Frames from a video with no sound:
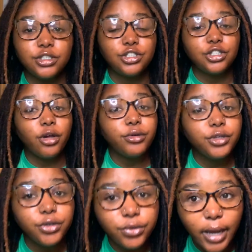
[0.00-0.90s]
to show
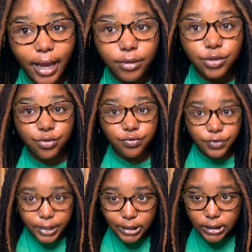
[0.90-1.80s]
you how to
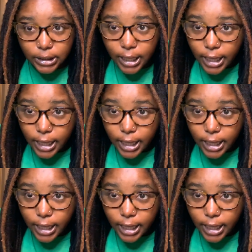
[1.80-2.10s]
fix